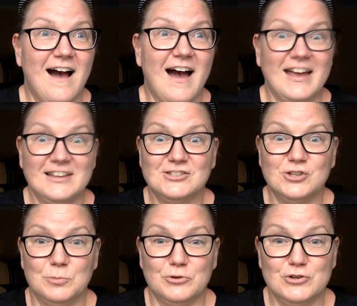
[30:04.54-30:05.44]
I
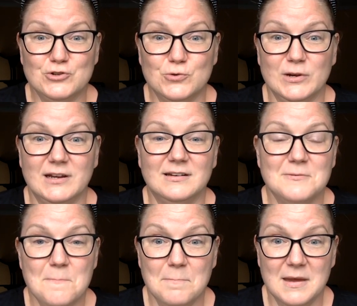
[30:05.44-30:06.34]
super enjoyed
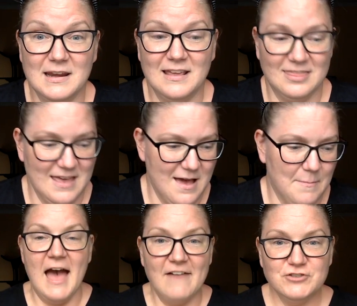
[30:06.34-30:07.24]
meeting
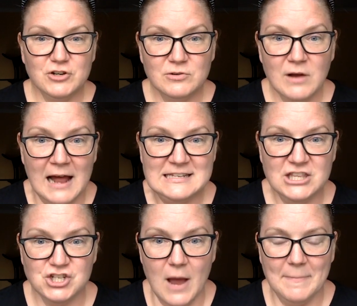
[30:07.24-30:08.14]
them. After I did
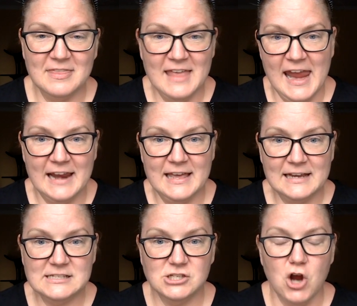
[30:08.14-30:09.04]
the shopping in the
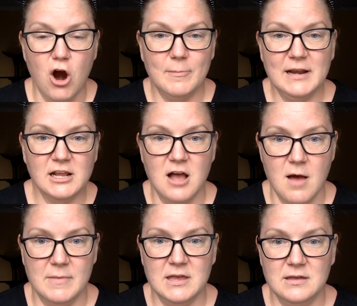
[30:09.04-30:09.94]
annex, Carmen had
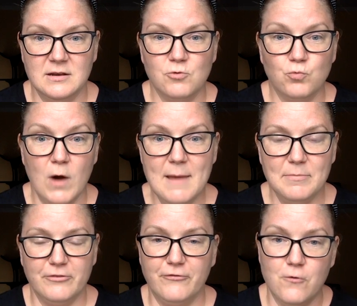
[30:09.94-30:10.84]
come in right
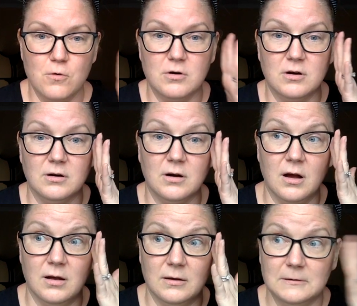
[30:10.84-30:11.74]
before
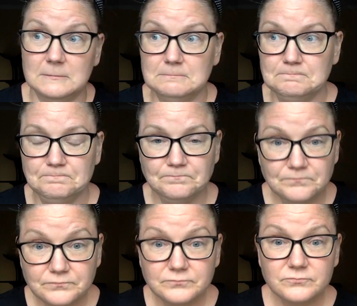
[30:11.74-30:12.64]
um
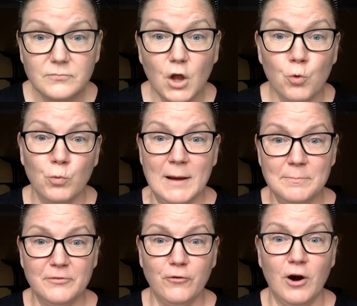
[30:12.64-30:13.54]
right
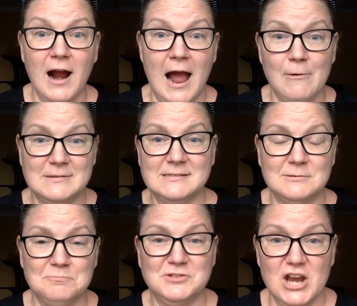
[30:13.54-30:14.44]
before I was
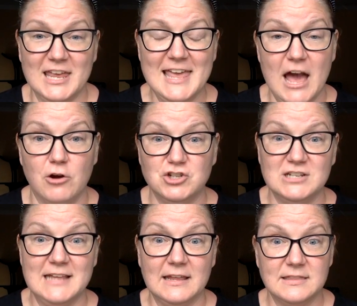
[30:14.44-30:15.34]
checking out. And
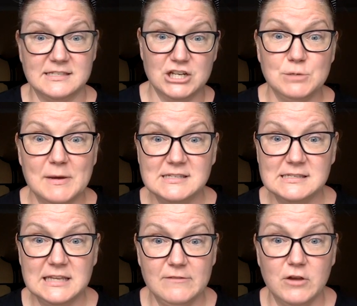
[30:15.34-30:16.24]
she's like, the Stitchy bus
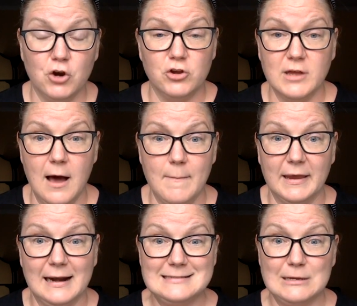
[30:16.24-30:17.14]
is leaving, are you coming?
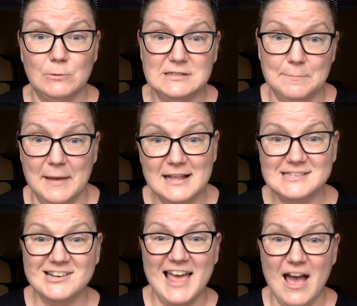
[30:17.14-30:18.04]
And I was like, well, it depends
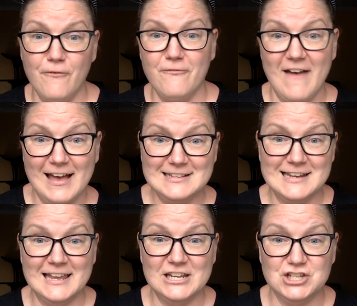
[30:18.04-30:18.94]
on how fast
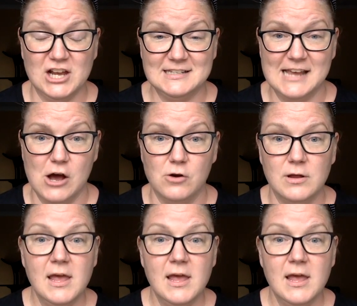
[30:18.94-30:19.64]
I get checked out.